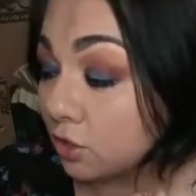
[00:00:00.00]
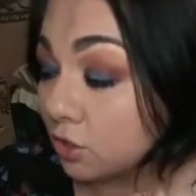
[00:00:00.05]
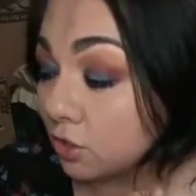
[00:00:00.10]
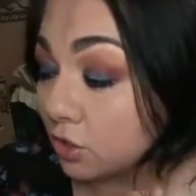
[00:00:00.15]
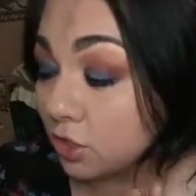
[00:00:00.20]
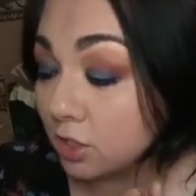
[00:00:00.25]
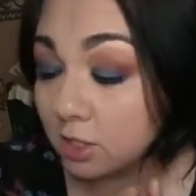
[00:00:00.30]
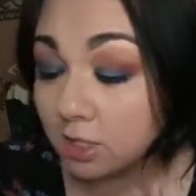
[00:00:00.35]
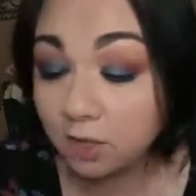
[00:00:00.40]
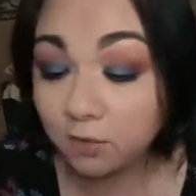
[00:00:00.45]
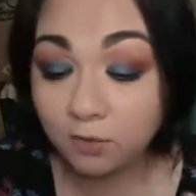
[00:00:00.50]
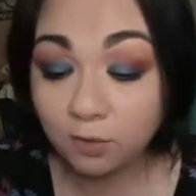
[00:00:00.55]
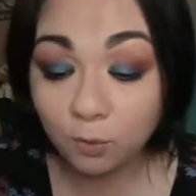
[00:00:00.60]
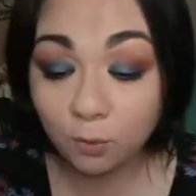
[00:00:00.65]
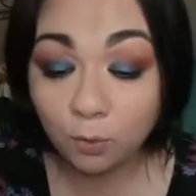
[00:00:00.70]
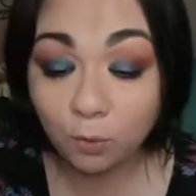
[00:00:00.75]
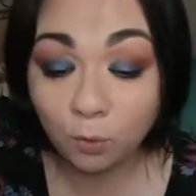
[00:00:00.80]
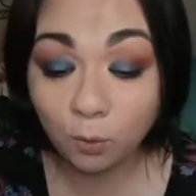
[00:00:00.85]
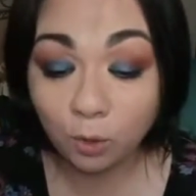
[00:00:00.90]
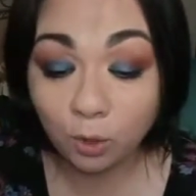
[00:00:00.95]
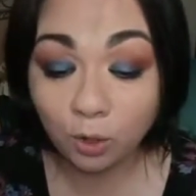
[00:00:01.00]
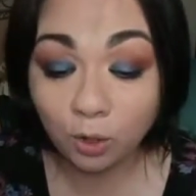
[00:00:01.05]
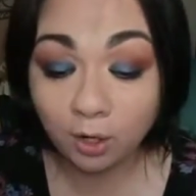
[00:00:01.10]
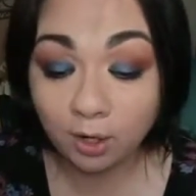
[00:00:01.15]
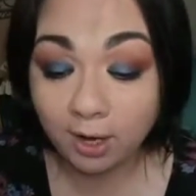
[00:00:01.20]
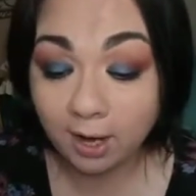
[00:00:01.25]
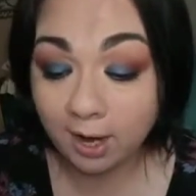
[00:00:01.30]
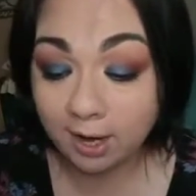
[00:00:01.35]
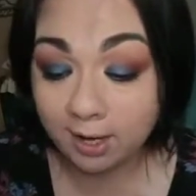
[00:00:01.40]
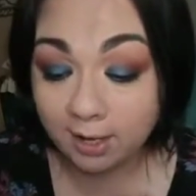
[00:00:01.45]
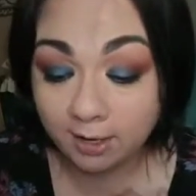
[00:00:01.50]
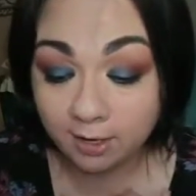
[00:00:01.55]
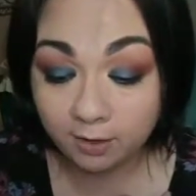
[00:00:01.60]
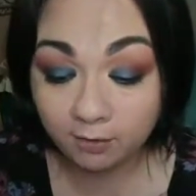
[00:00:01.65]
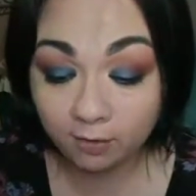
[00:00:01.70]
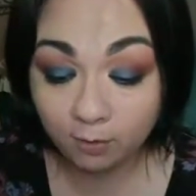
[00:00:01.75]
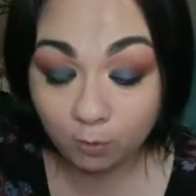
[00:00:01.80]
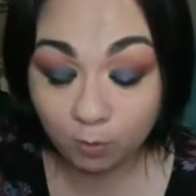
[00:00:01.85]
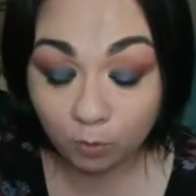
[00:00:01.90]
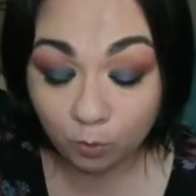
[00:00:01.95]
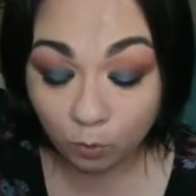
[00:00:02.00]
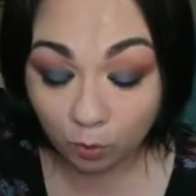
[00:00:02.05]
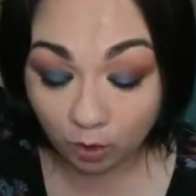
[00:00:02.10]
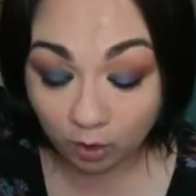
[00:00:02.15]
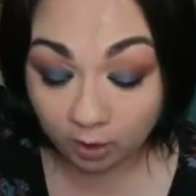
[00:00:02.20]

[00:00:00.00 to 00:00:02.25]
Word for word: to see if it would work and none of them would work